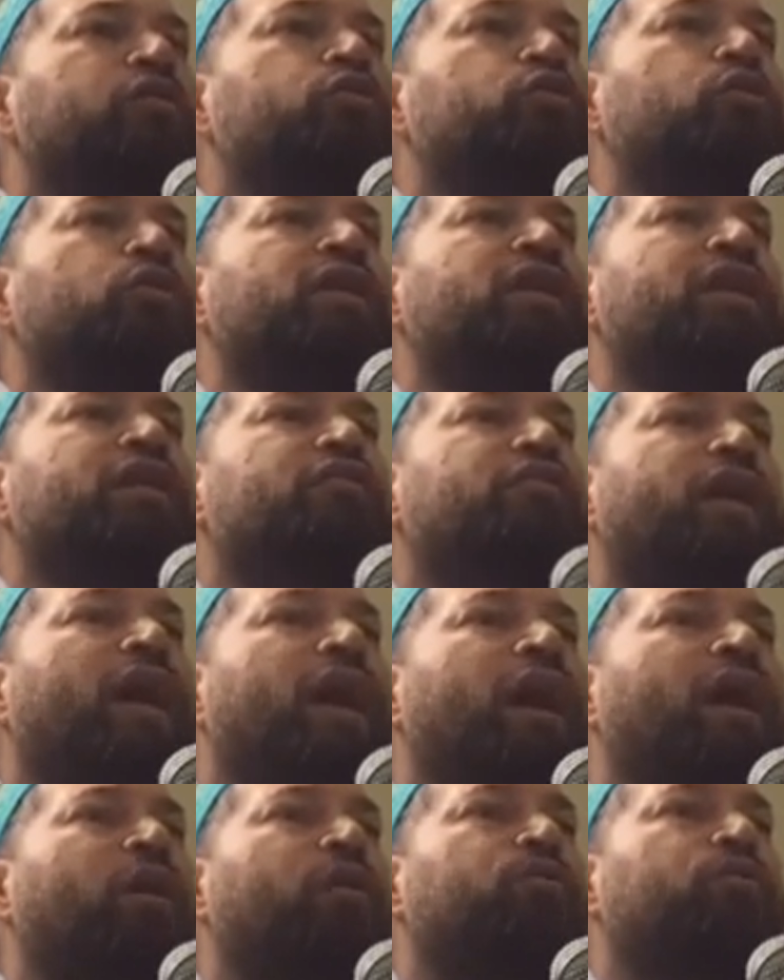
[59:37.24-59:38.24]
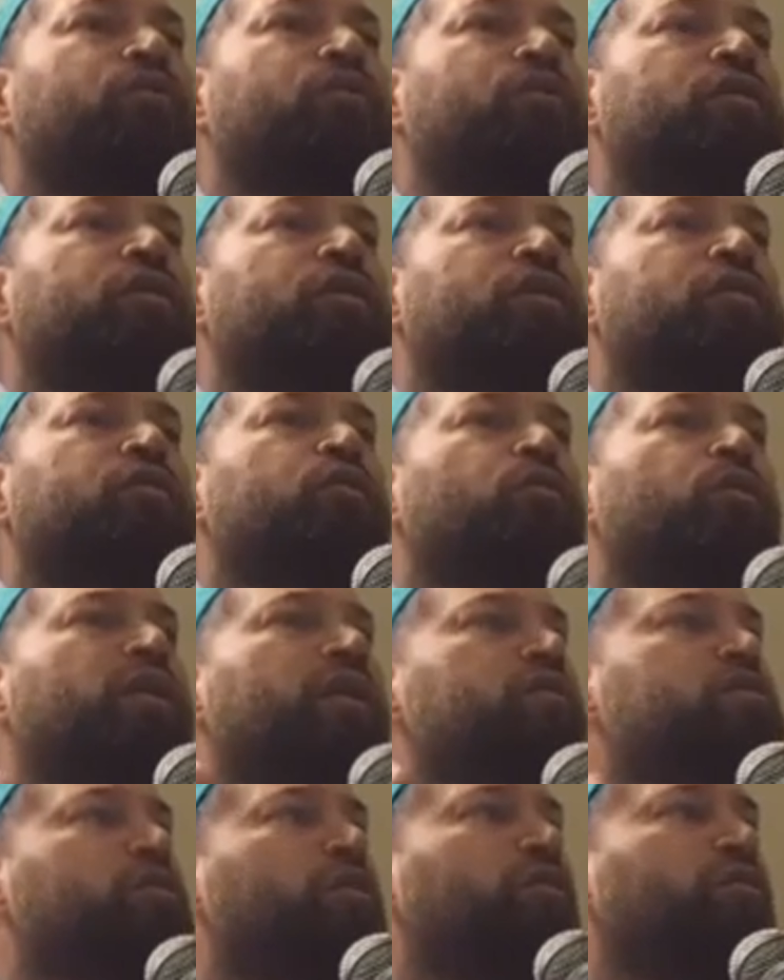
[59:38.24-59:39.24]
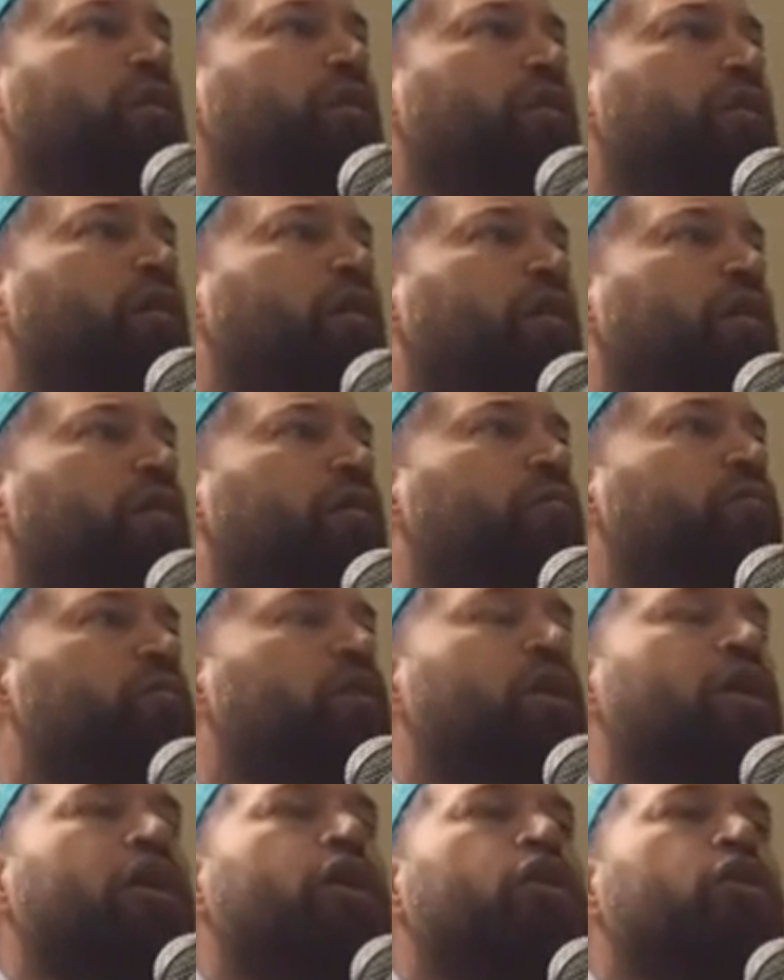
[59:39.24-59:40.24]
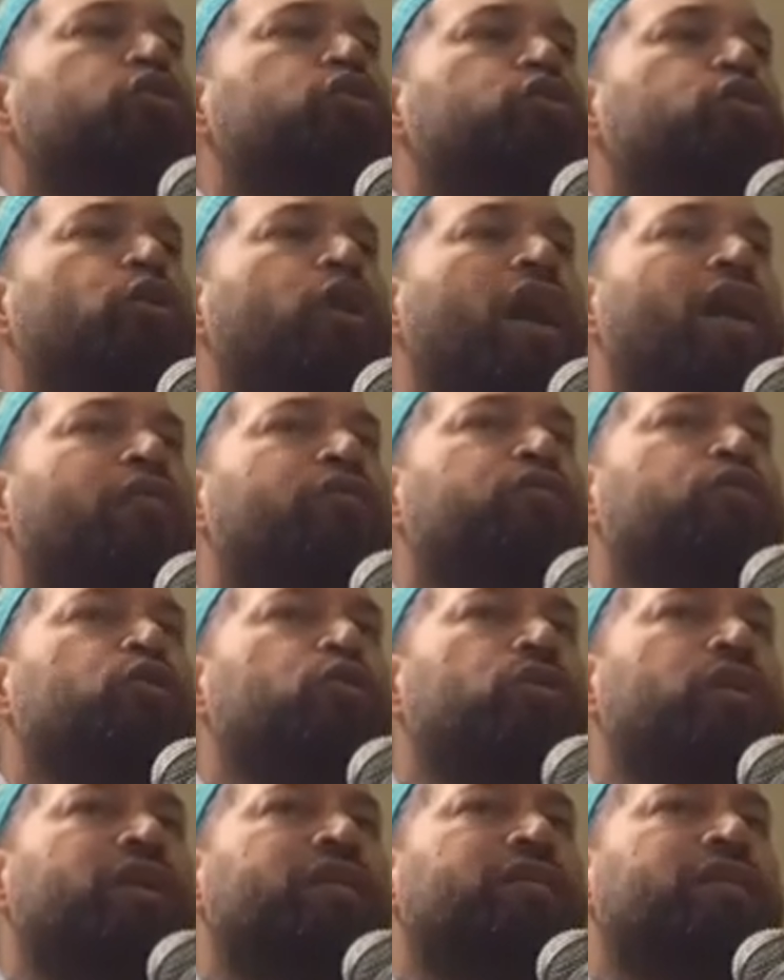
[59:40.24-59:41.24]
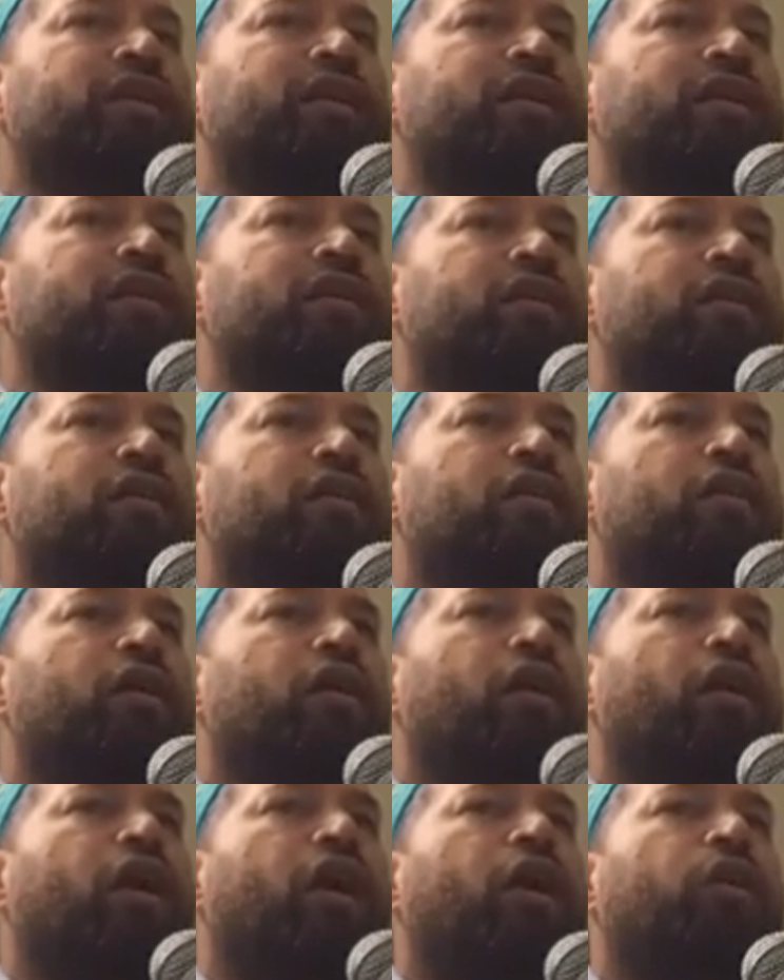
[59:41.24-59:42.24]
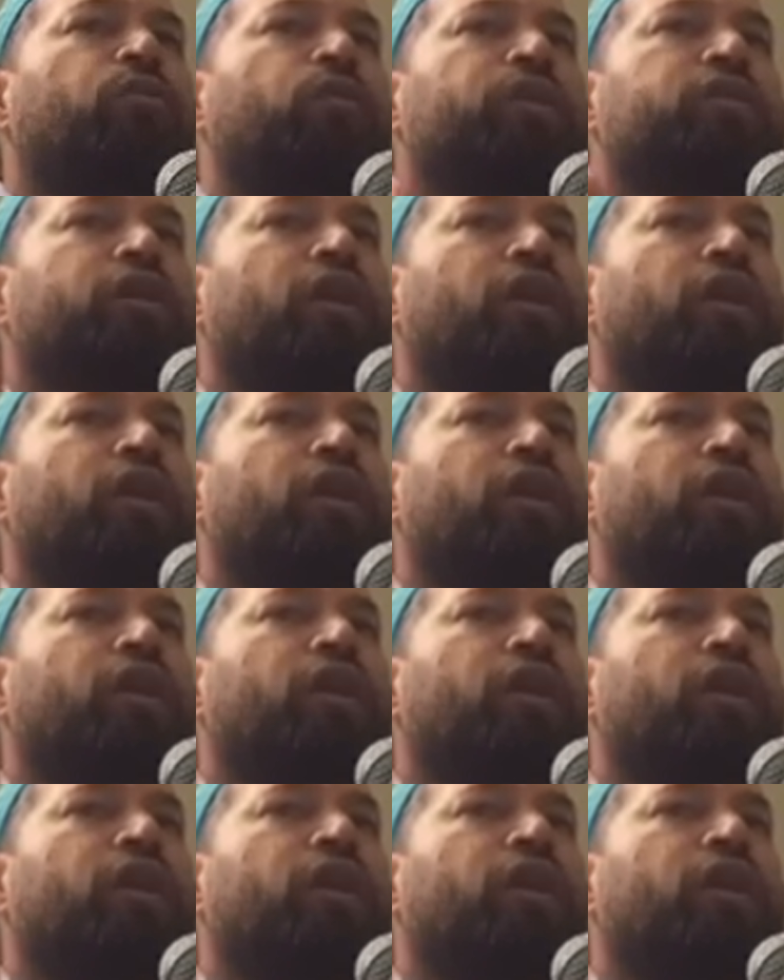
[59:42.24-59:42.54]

you leave out the religion of Allah. You have unity on what